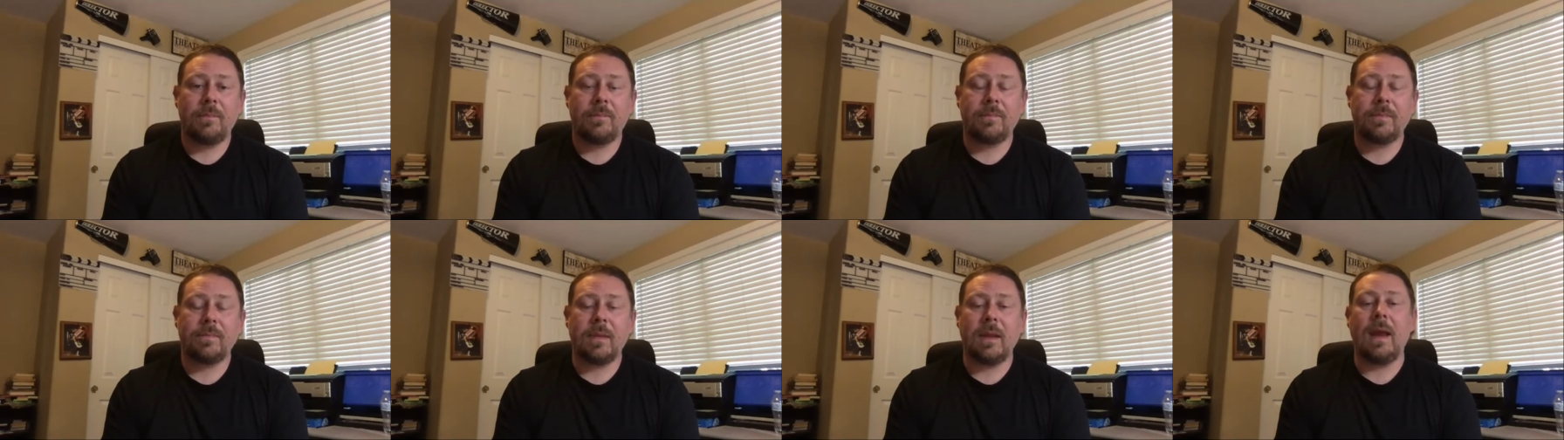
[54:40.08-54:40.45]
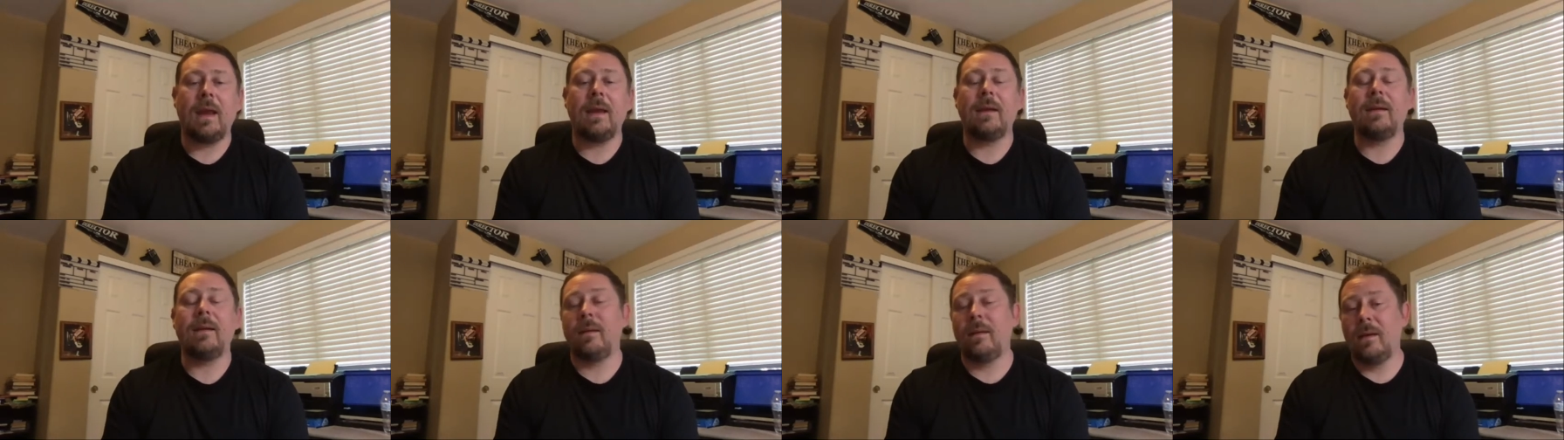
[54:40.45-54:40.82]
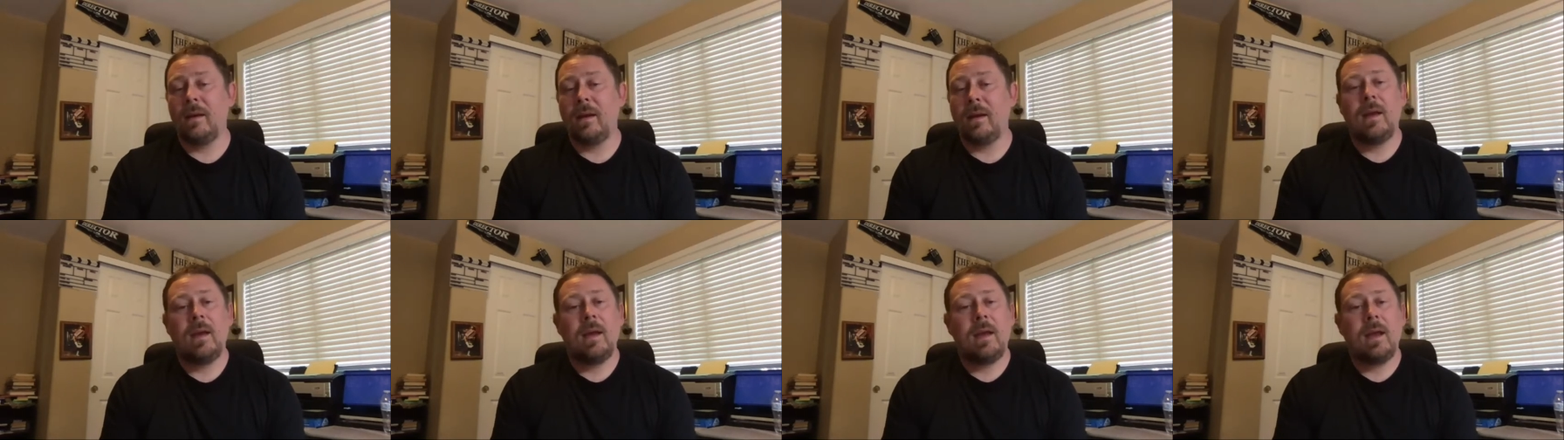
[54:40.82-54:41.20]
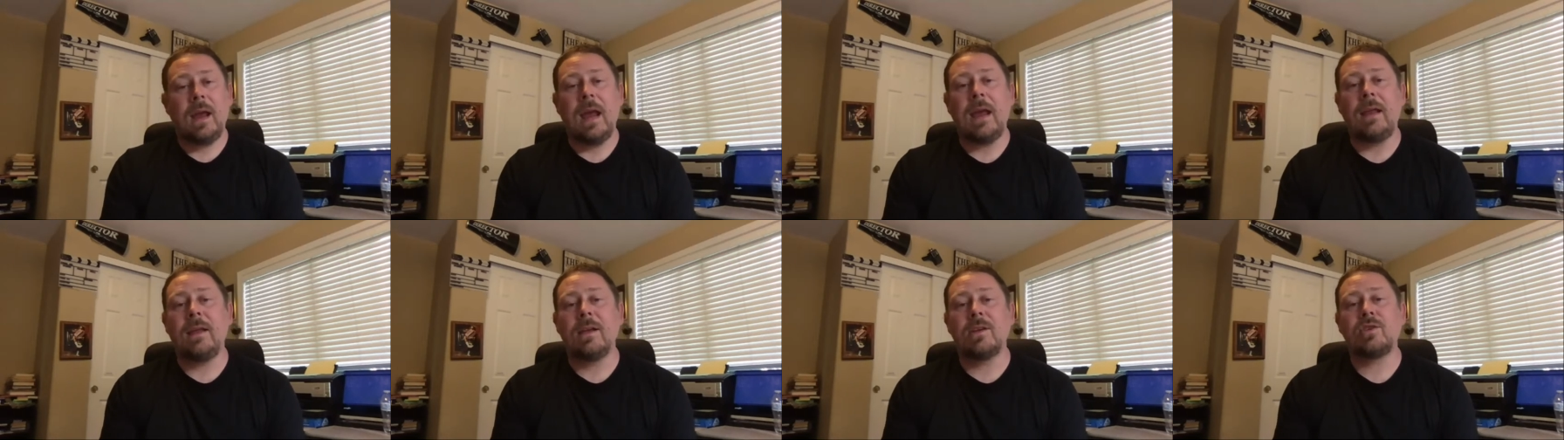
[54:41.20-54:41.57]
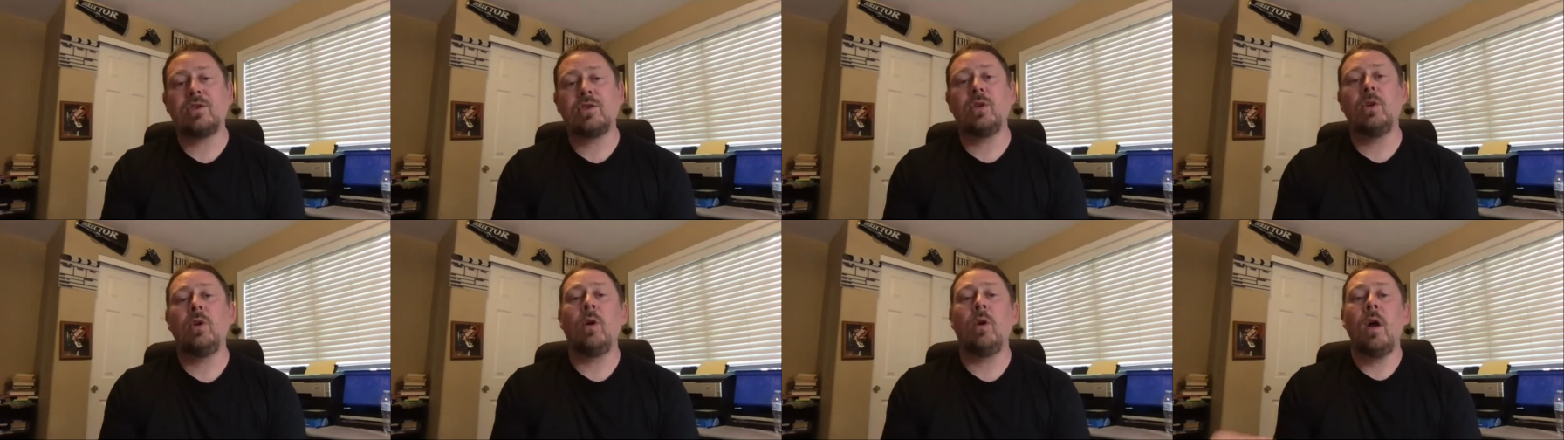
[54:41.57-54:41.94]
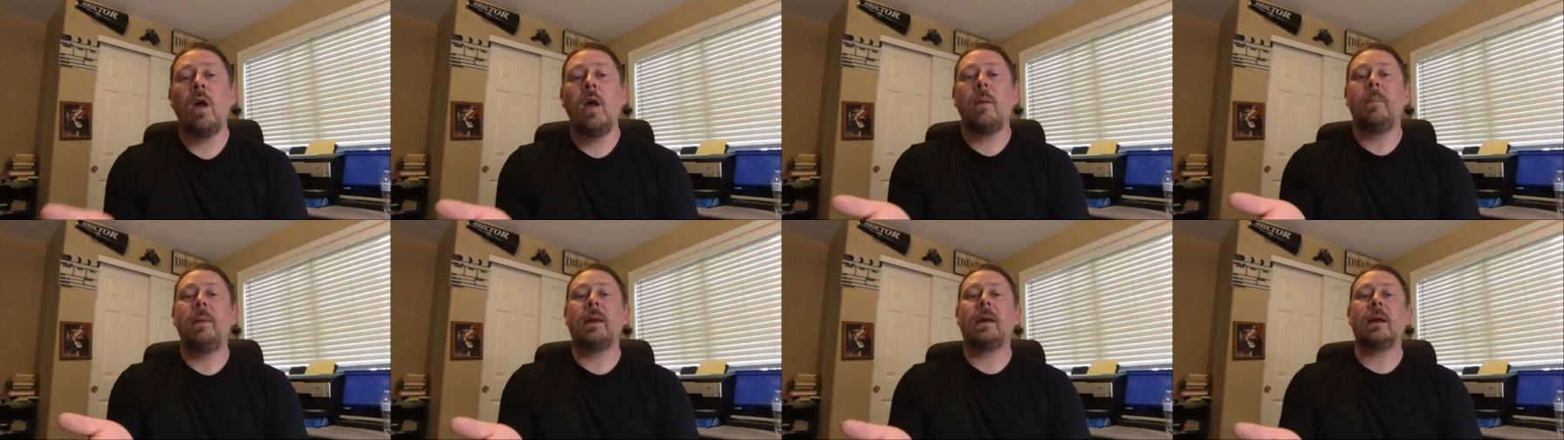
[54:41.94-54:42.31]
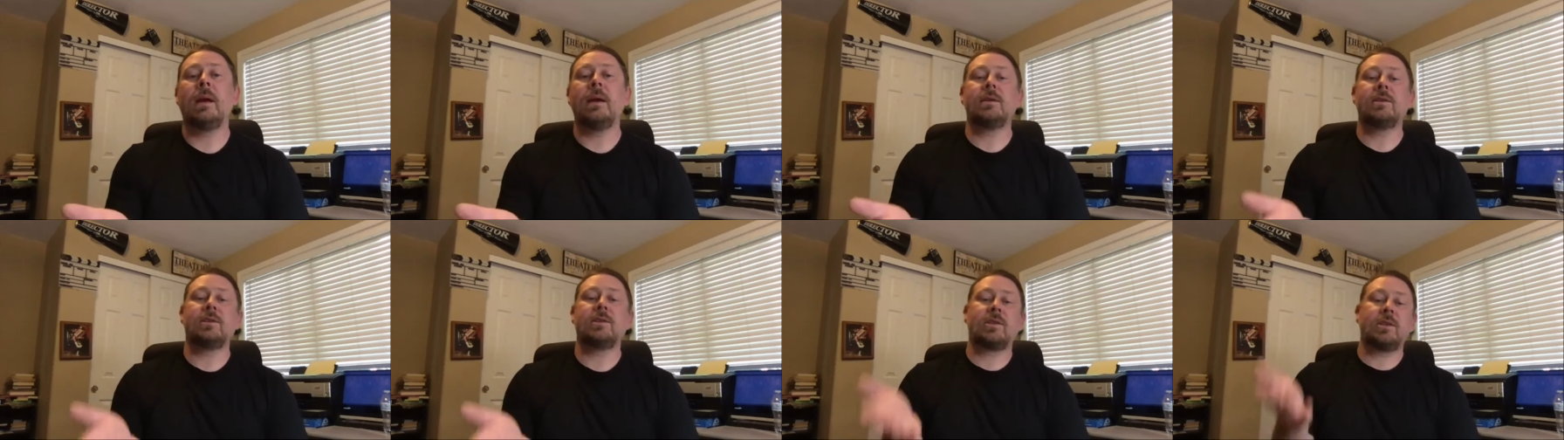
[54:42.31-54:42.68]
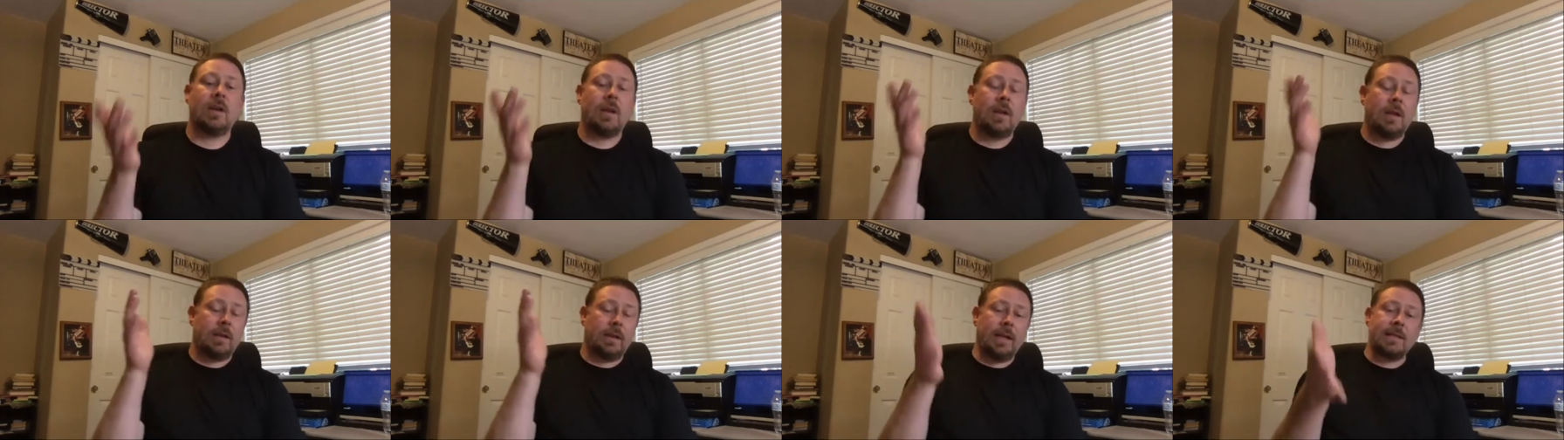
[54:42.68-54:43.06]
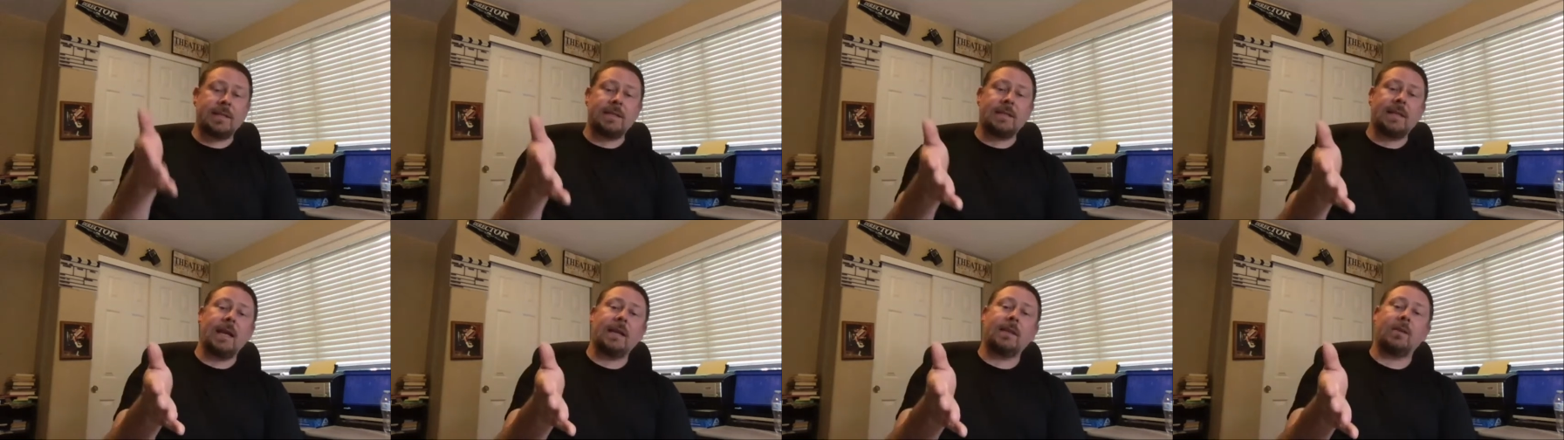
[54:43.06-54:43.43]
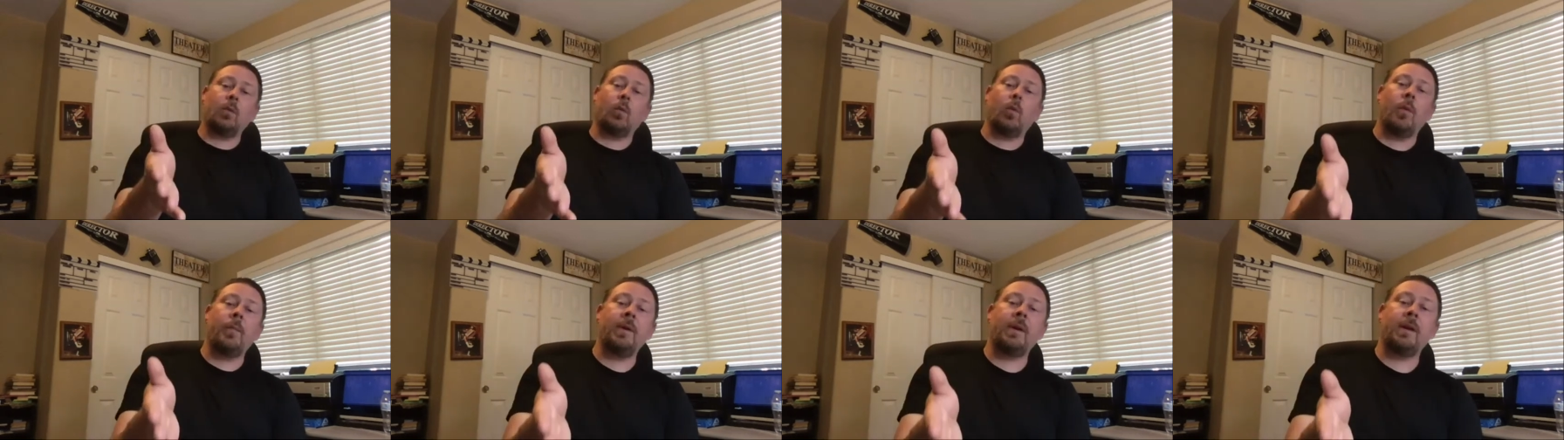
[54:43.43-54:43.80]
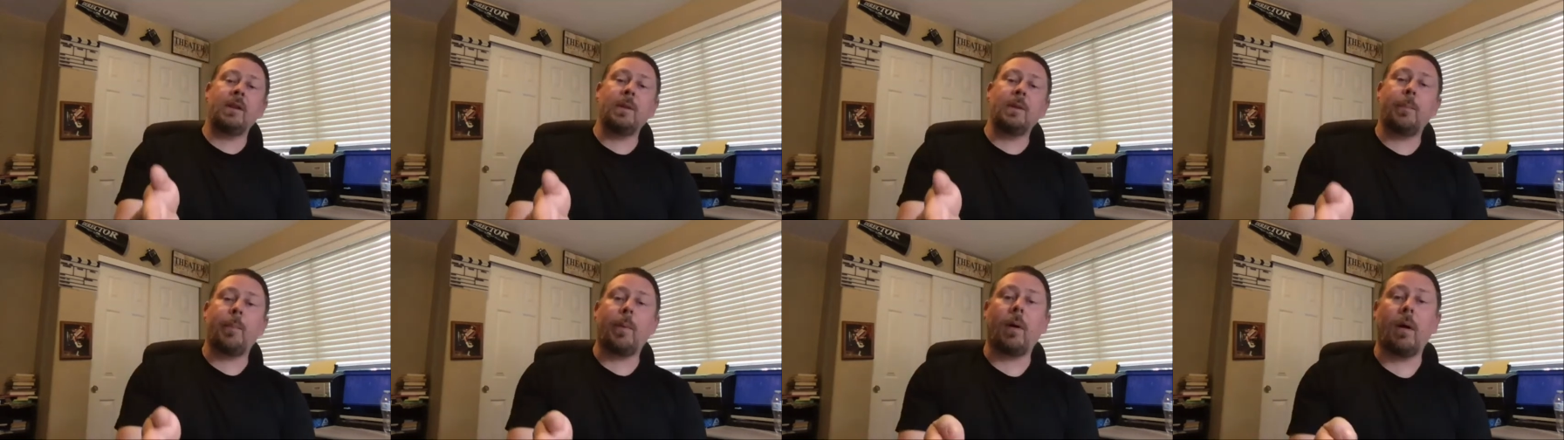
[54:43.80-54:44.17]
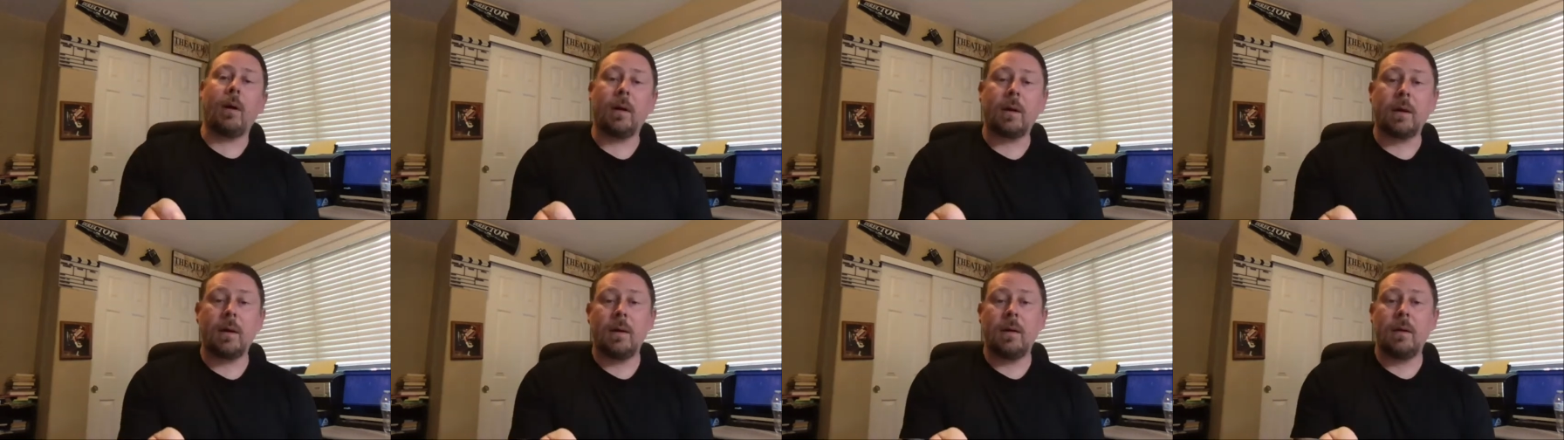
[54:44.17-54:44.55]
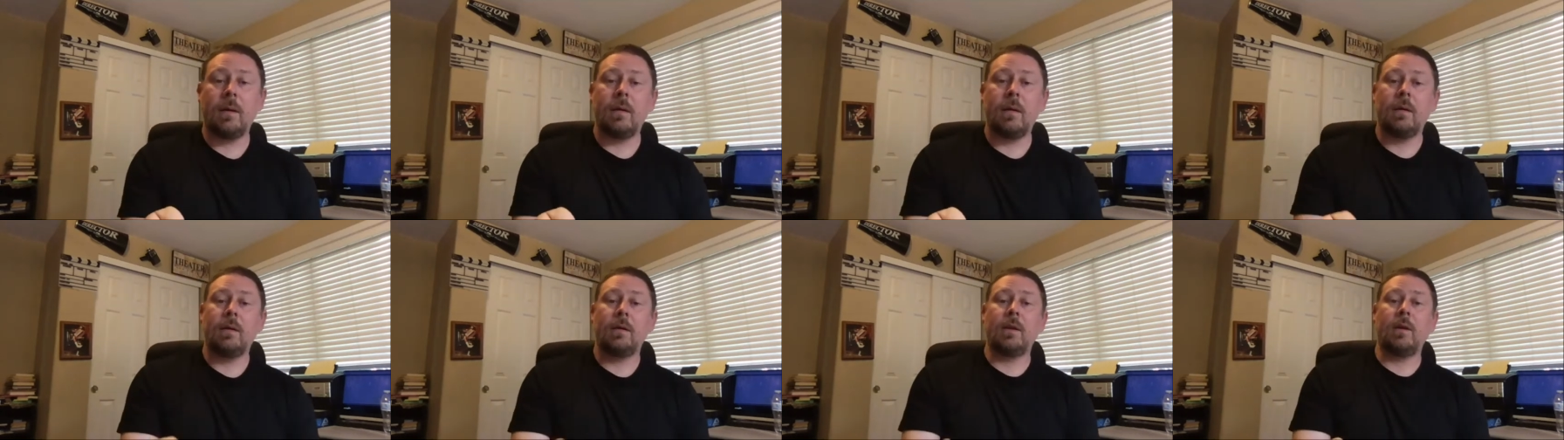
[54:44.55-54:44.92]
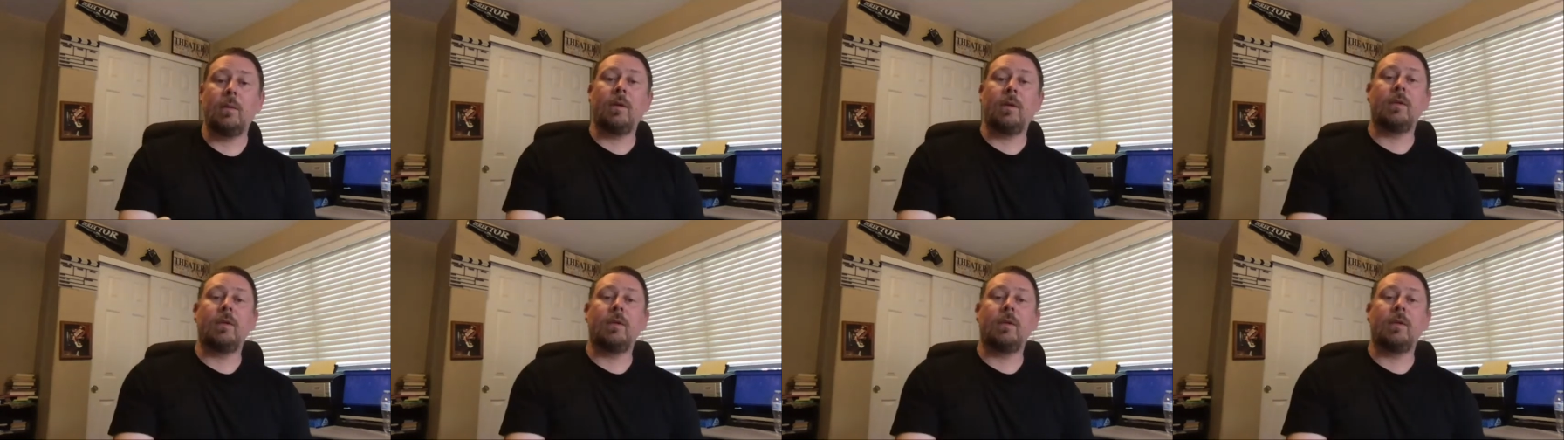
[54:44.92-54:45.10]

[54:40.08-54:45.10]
And it's true, because let's take the woman in the park, the